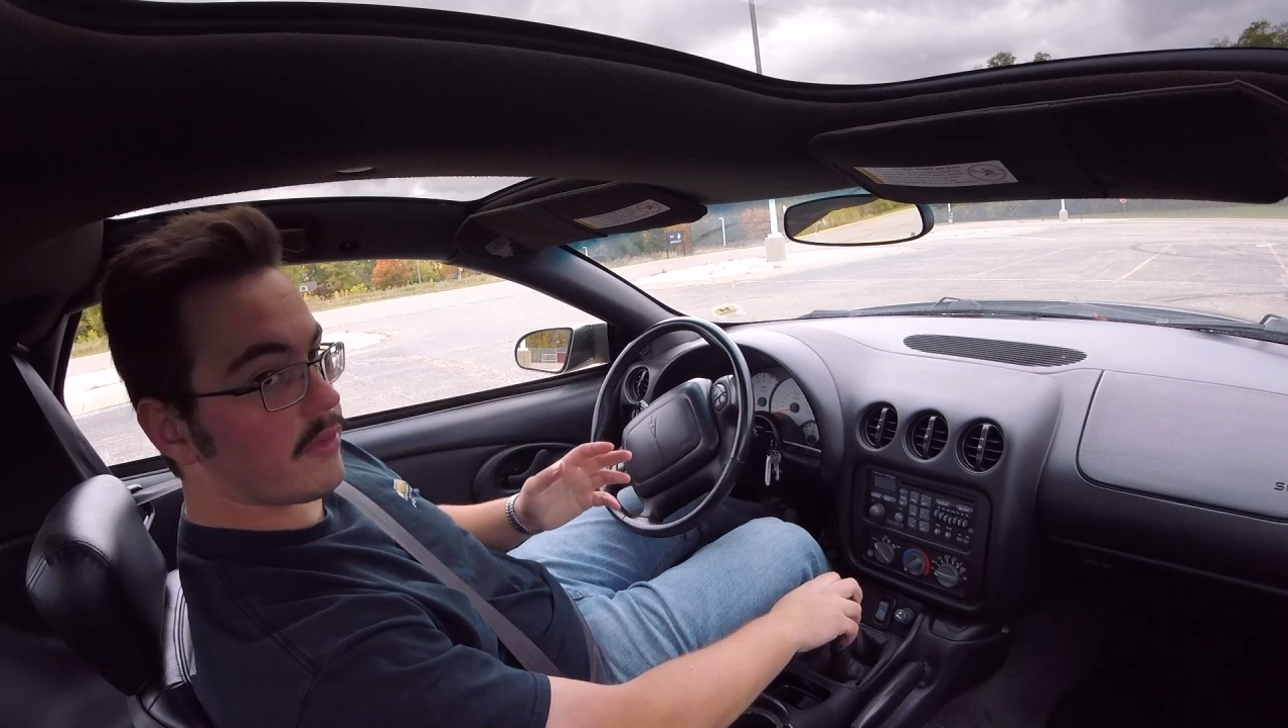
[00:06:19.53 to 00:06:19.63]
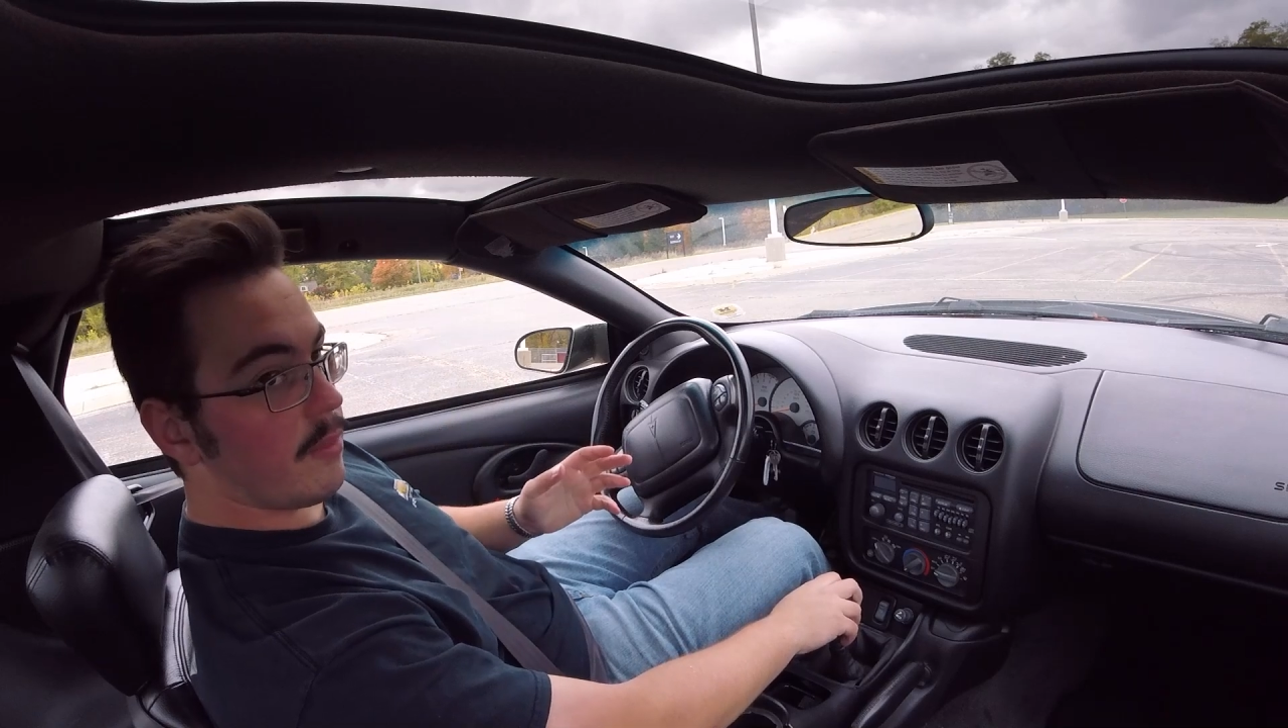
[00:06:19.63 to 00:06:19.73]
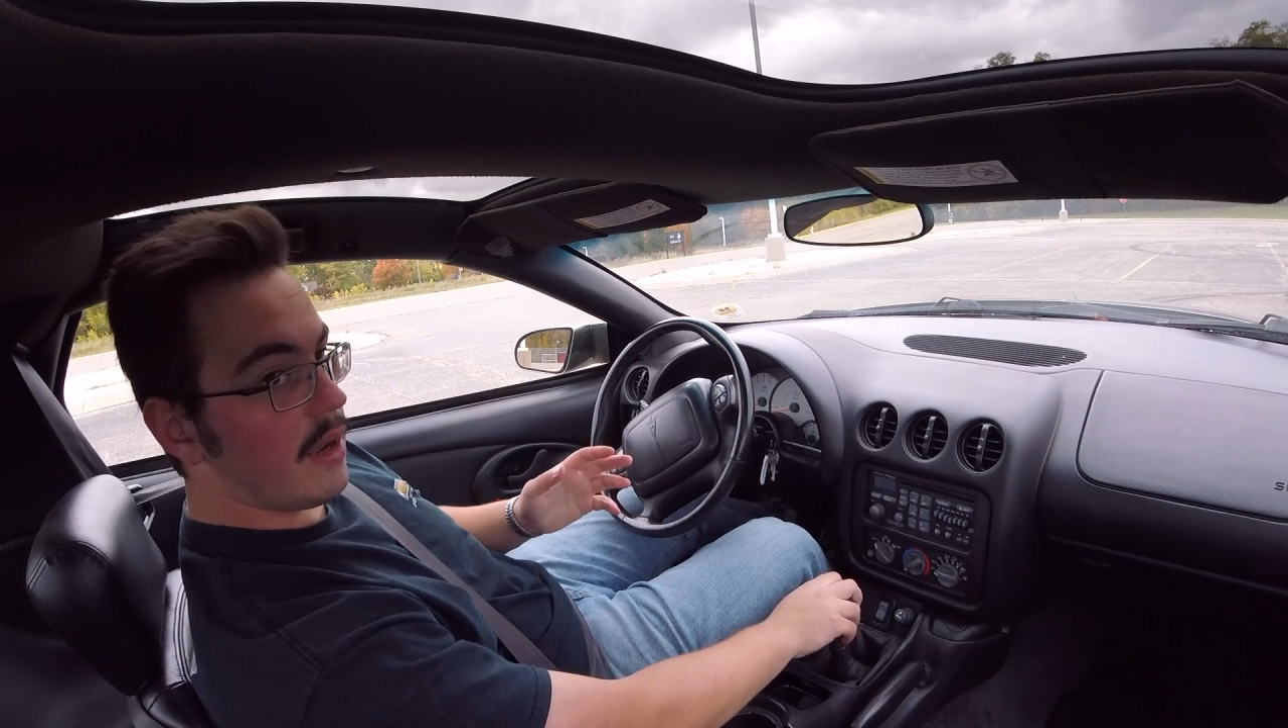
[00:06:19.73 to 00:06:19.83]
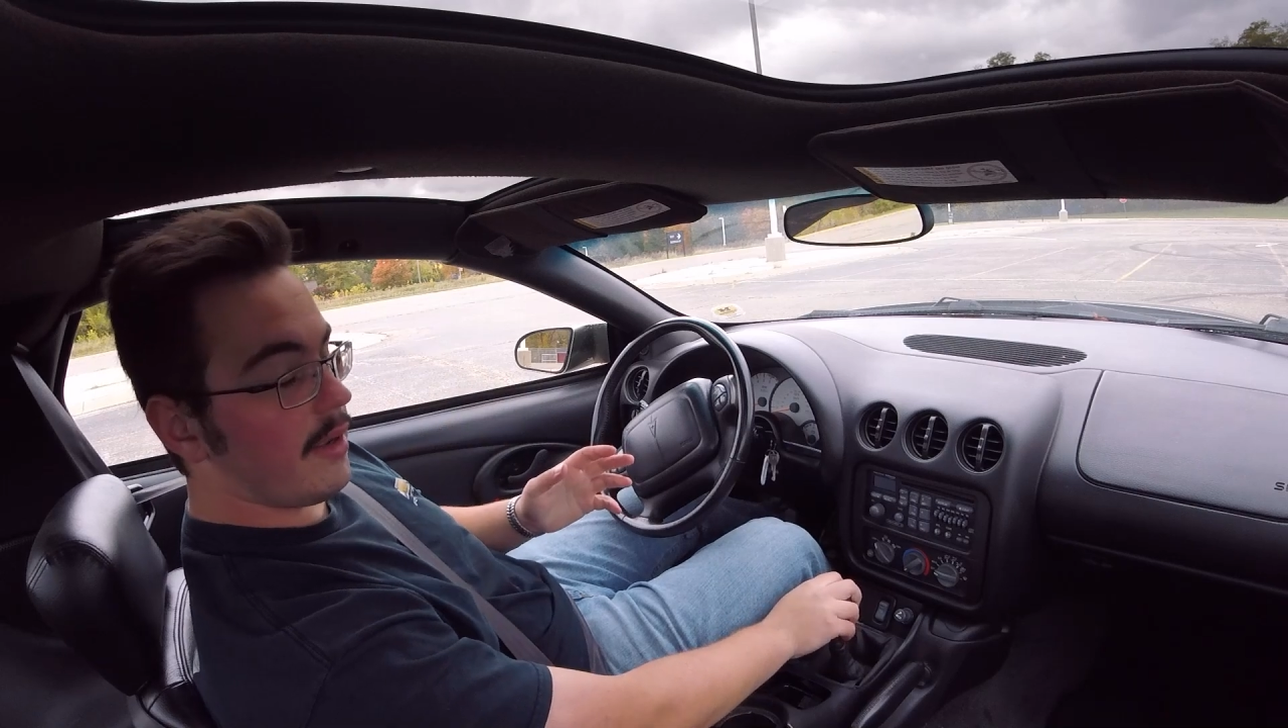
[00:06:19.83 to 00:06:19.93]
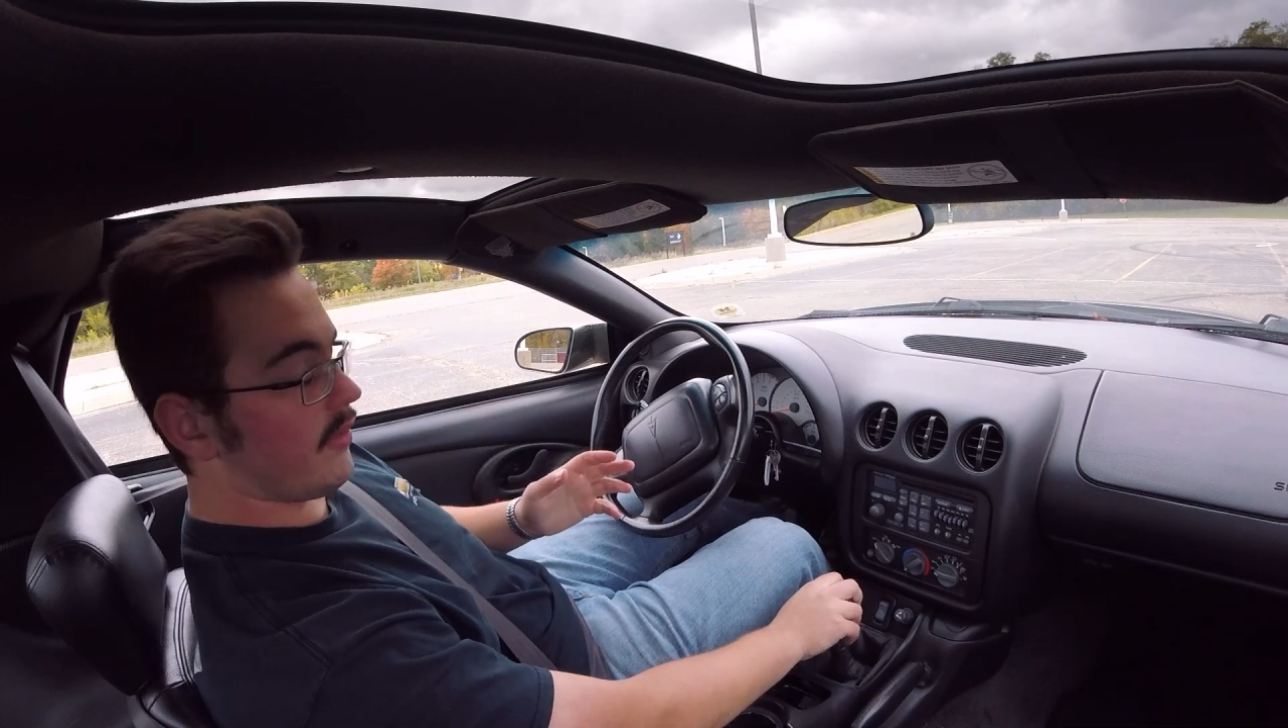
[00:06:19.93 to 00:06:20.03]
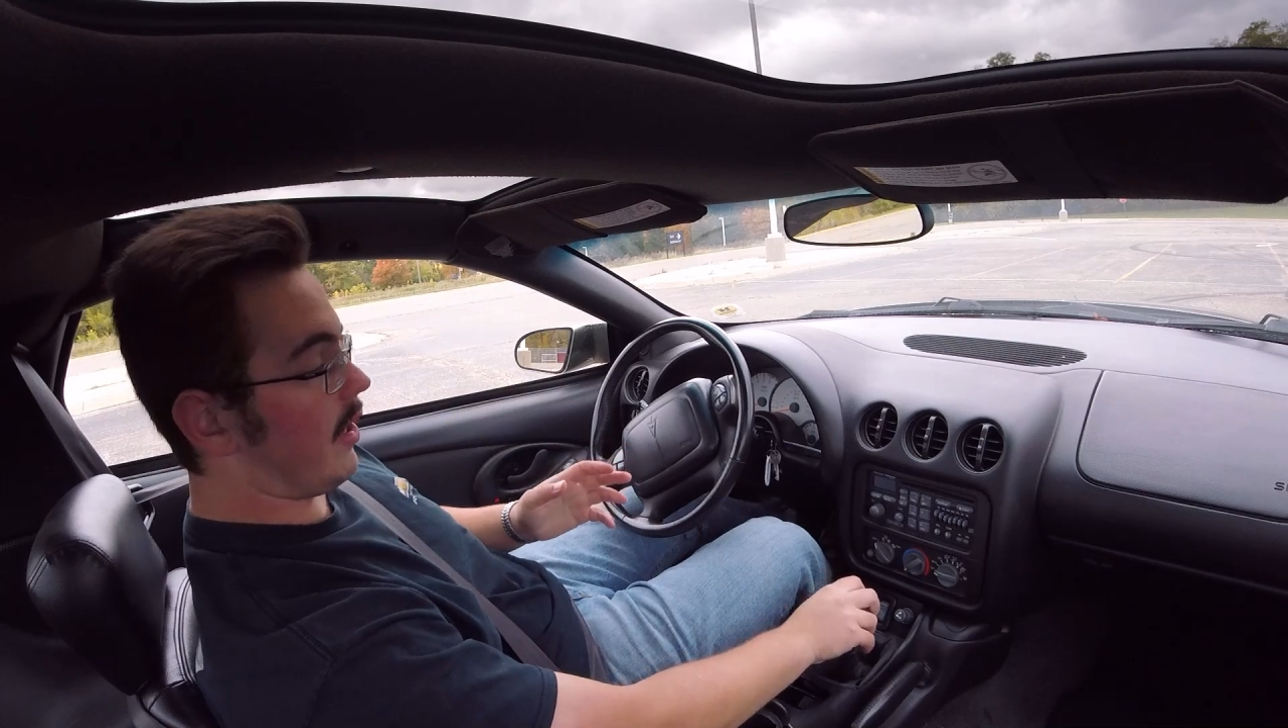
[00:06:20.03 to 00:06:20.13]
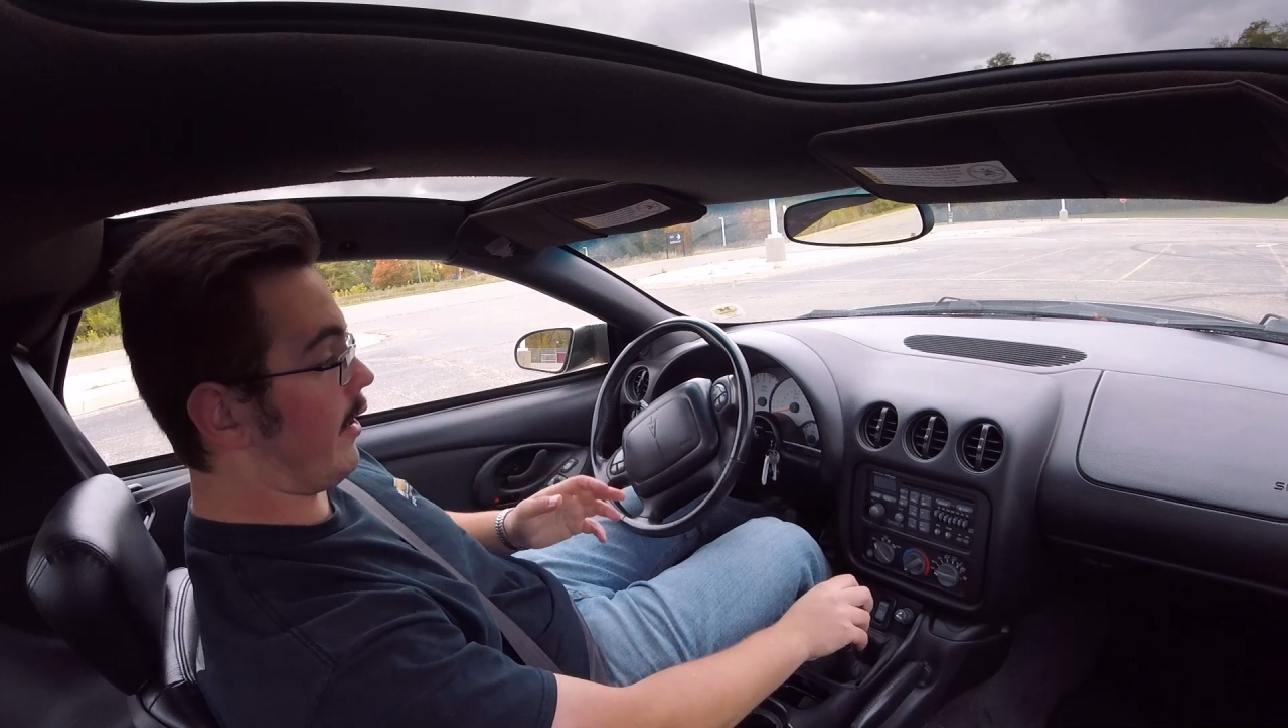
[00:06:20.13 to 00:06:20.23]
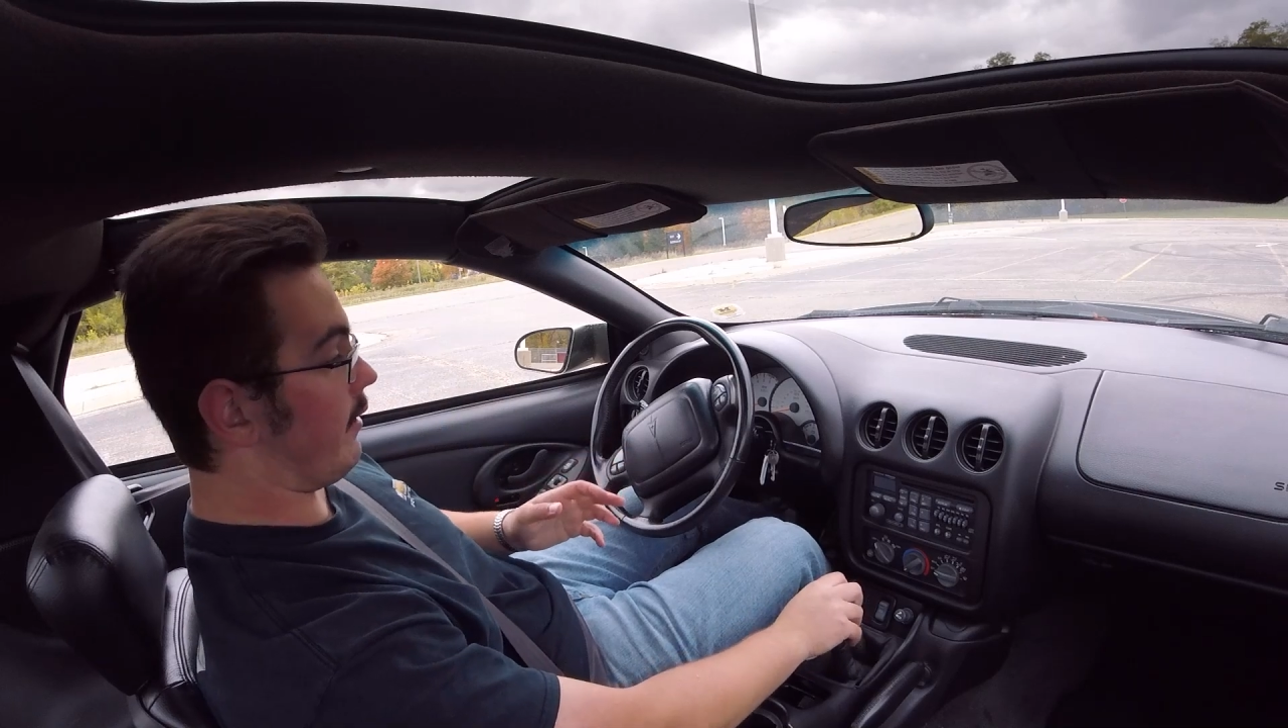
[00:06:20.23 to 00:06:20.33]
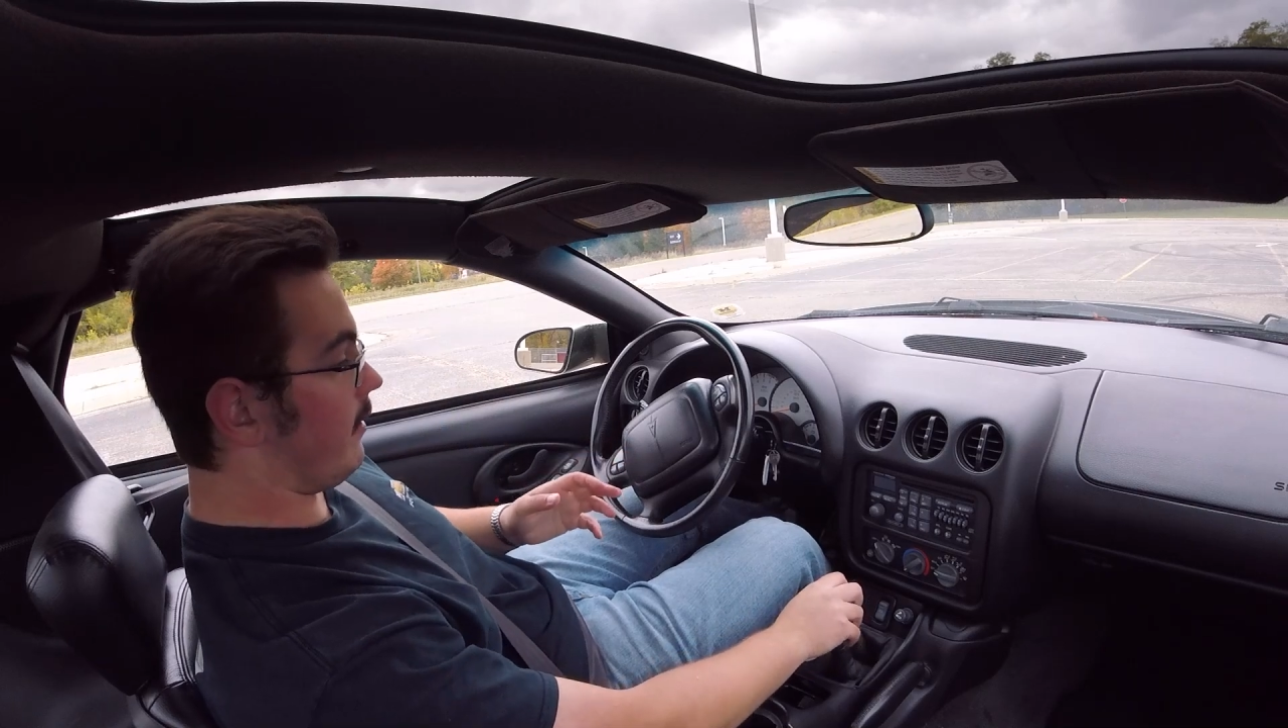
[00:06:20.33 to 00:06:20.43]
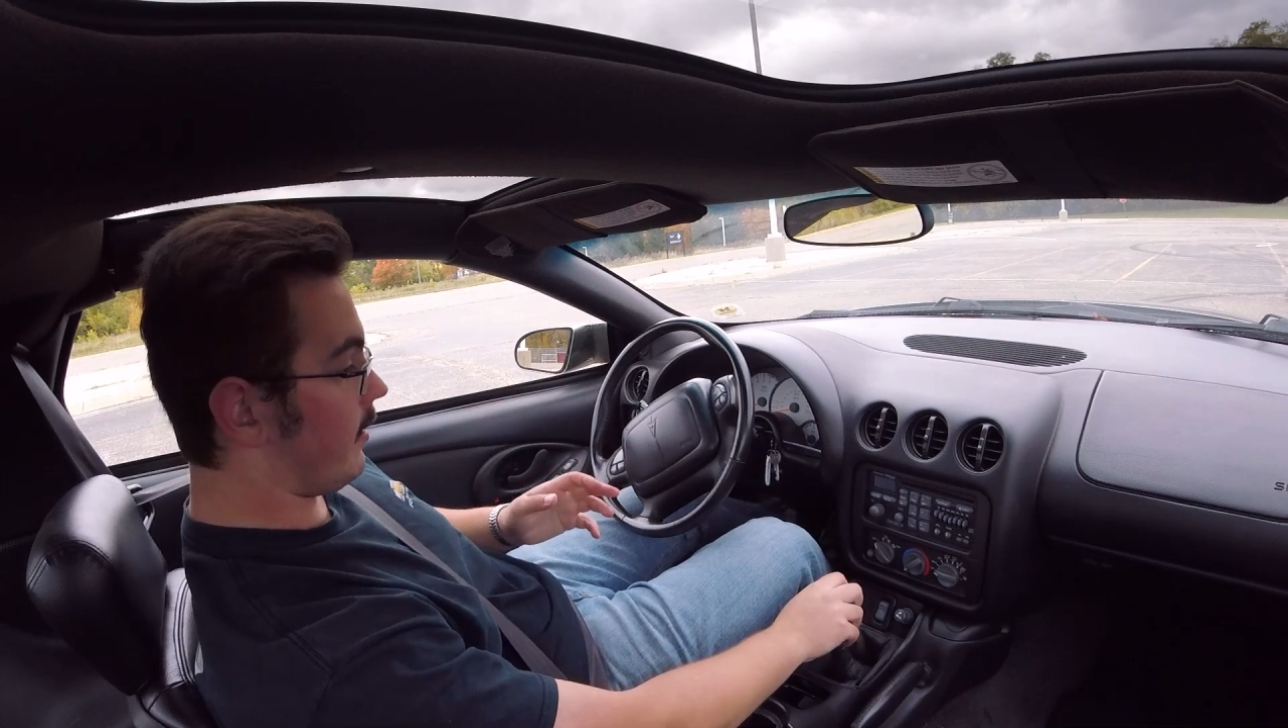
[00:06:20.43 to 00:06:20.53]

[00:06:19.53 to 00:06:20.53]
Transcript: miles on it.